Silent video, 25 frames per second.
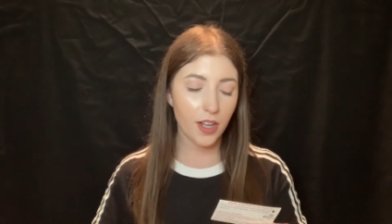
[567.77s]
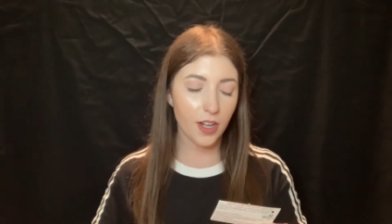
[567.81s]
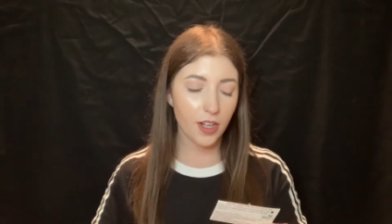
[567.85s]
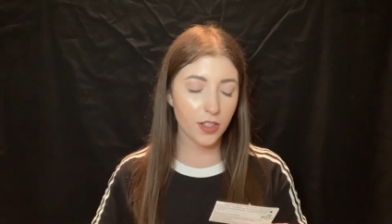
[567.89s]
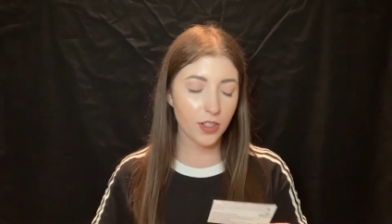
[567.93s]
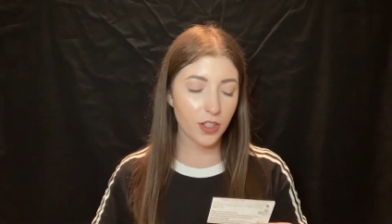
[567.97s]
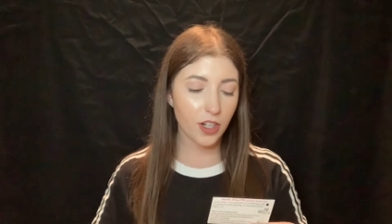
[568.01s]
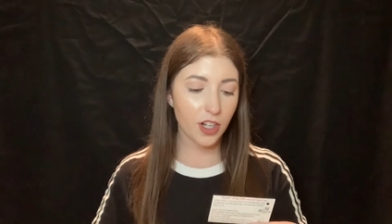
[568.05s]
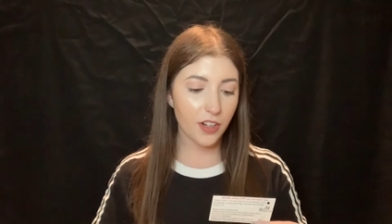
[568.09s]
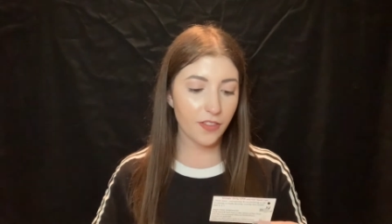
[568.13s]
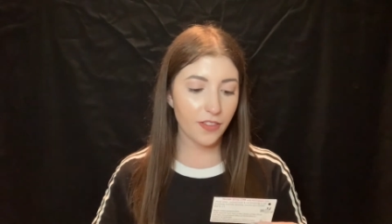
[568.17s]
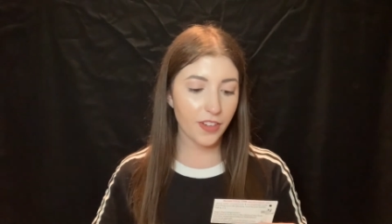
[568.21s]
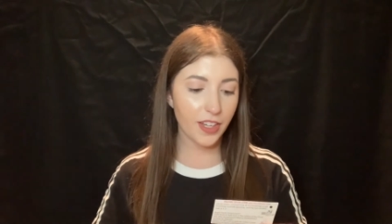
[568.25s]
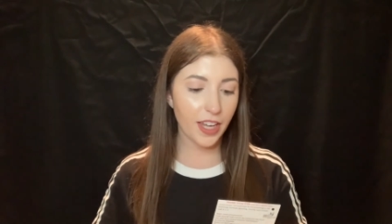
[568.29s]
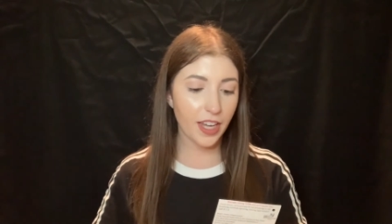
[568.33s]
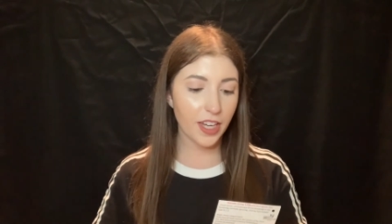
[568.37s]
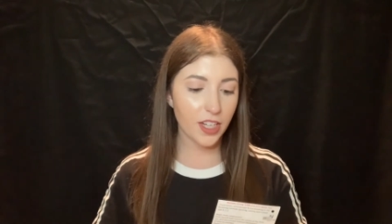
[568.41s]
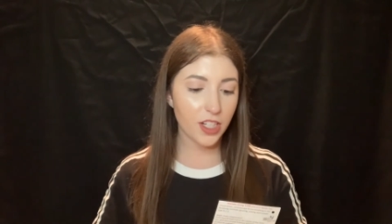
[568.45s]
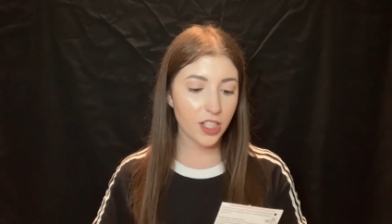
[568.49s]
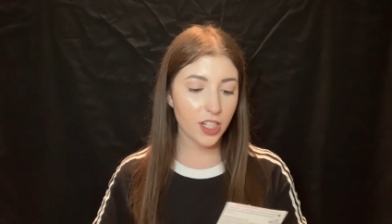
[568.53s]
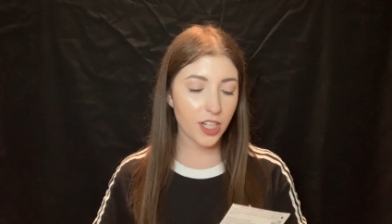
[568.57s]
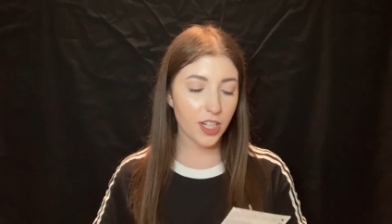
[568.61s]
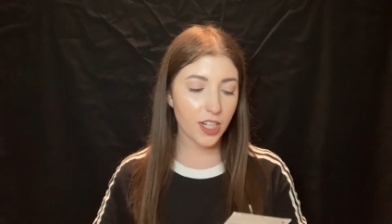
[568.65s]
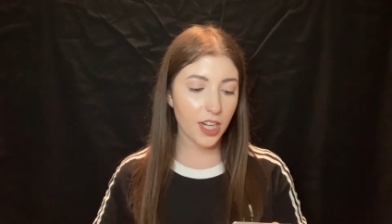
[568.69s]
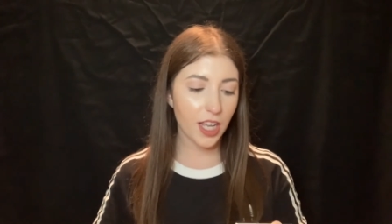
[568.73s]

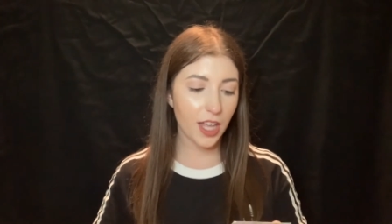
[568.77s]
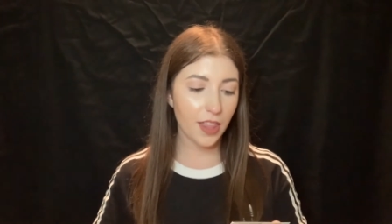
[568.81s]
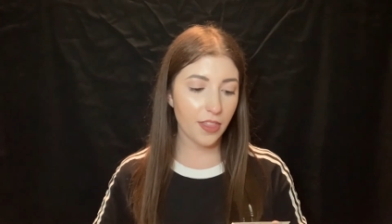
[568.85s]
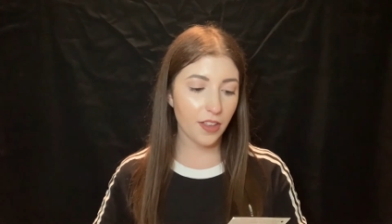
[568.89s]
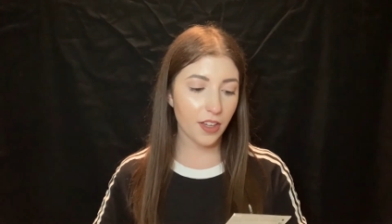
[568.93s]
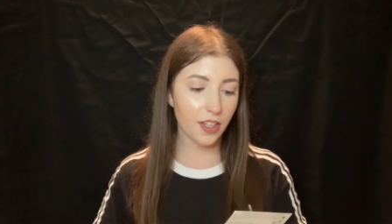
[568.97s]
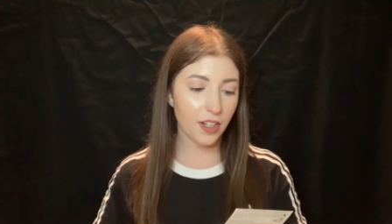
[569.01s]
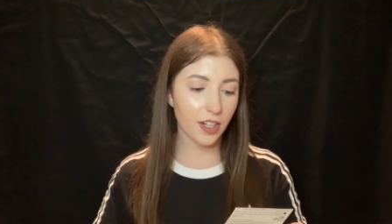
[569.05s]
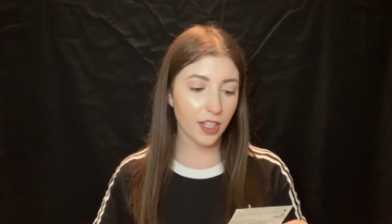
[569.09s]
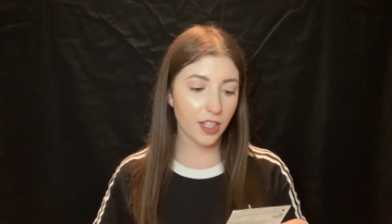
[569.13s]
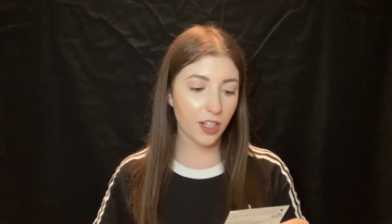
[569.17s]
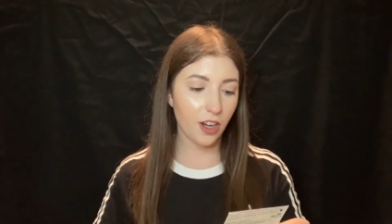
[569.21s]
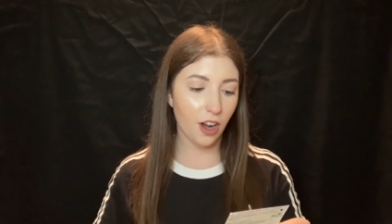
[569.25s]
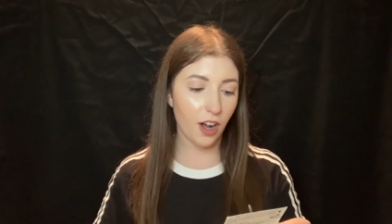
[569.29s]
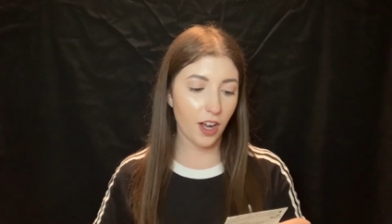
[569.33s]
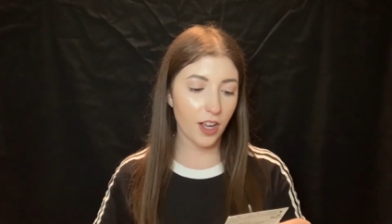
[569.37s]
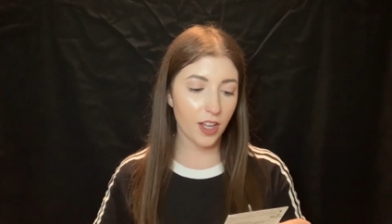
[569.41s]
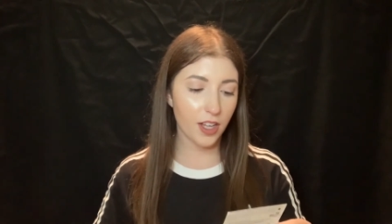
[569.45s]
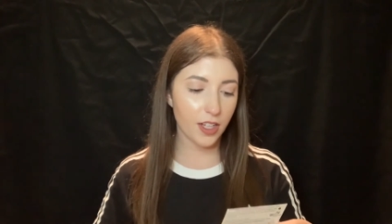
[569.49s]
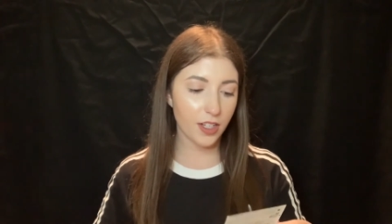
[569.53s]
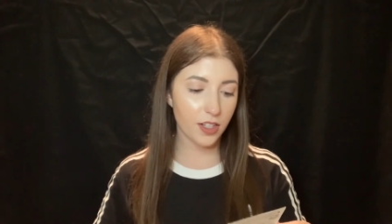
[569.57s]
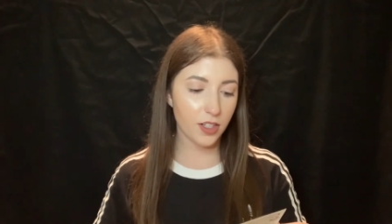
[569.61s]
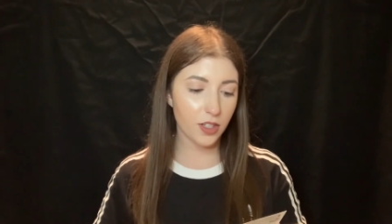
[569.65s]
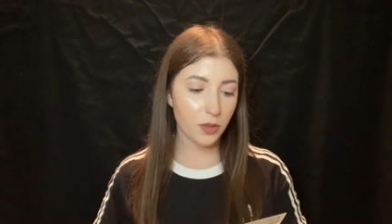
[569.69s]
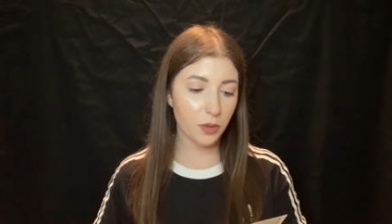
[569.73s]
certification that I got
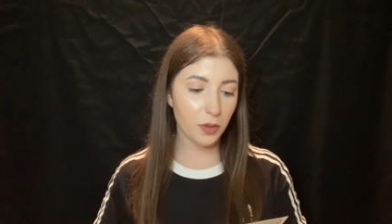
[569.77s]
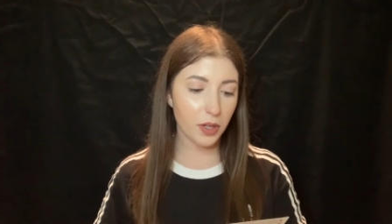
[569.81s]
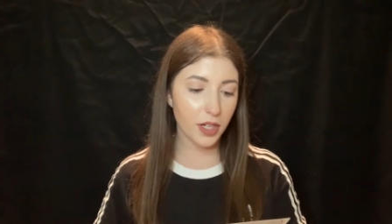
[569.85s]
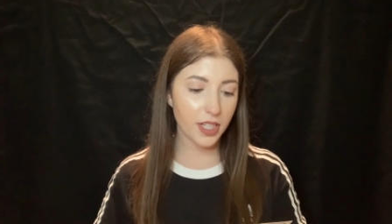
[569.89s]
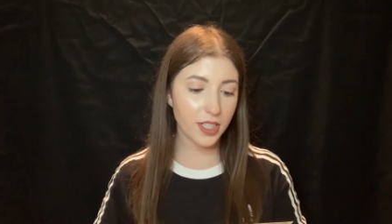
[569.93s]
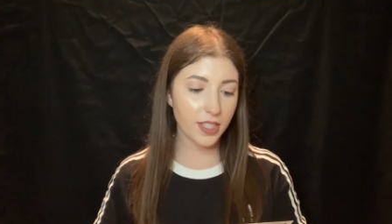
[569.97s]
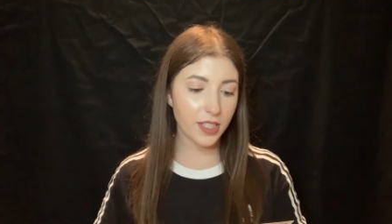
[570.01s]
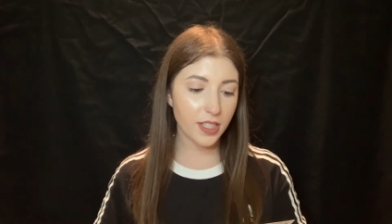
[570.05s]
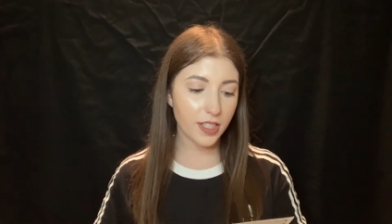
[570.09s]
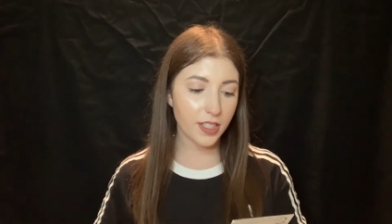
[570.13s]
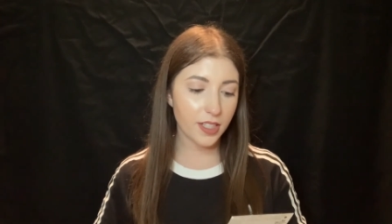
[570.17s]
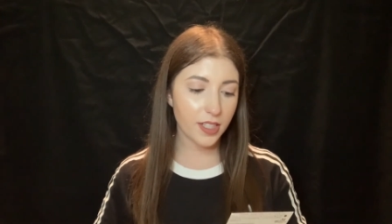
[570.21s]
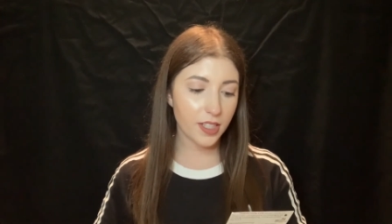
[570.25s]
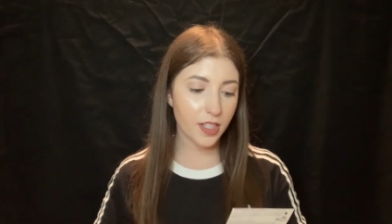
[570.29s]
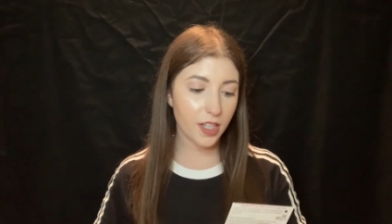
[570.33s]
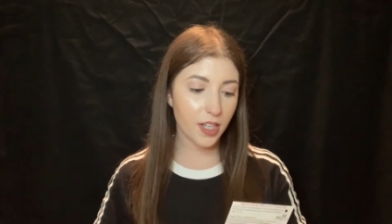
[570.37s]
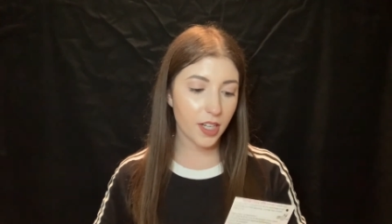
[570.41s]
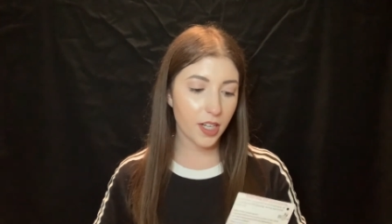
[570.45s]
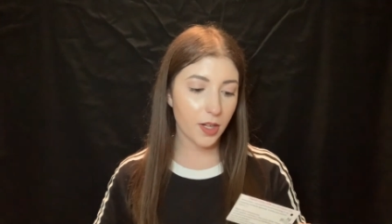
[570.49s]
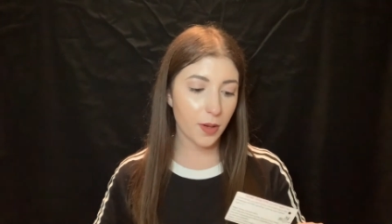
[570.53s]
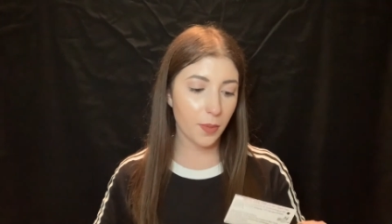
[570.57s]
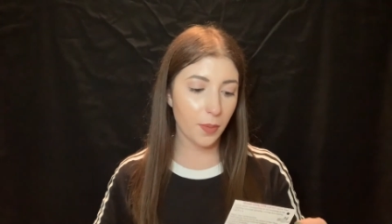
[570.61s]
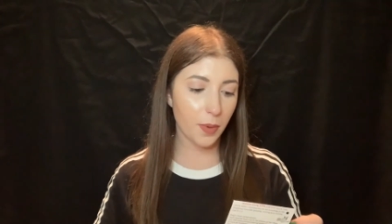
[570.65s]
in 2016,